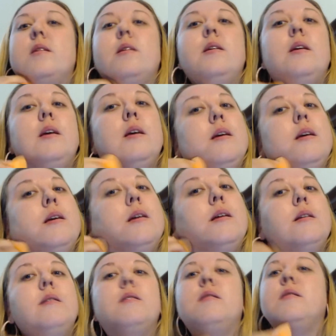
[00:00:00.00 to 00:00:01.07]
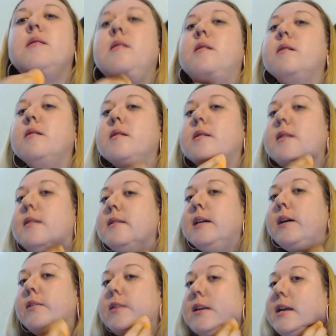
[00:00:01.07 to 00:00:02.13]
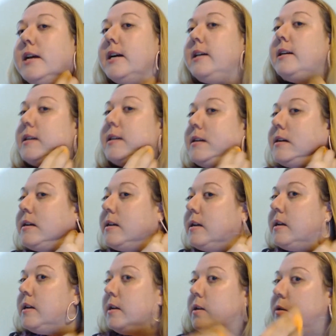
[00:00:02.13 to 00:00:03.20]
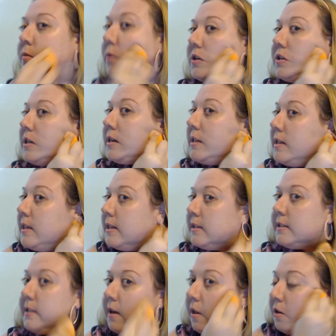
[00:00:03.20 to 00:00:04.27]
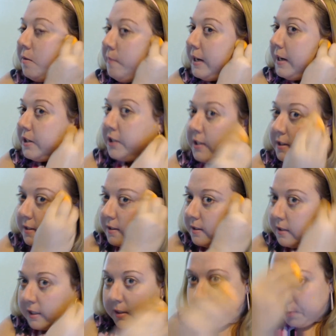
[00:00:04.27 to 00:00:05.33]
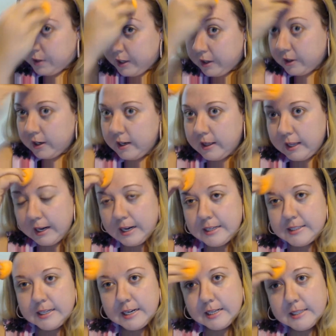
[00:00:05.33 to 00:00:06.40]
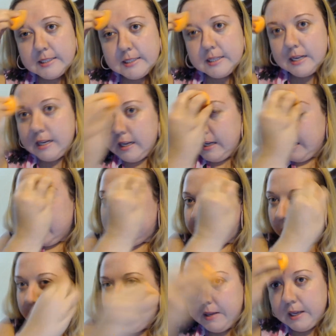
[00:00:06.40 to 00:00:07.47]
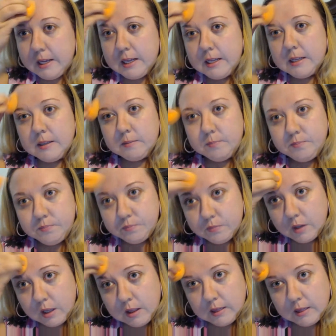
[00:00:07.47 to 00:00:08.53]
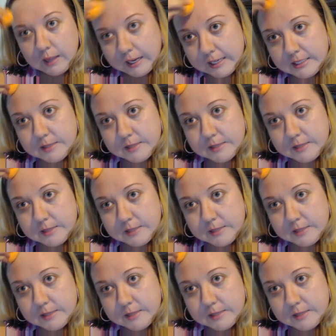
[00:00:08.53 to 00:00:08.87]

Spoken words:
And down the neck, which luckily this color match is pretty good. And like I said, it's probably a light to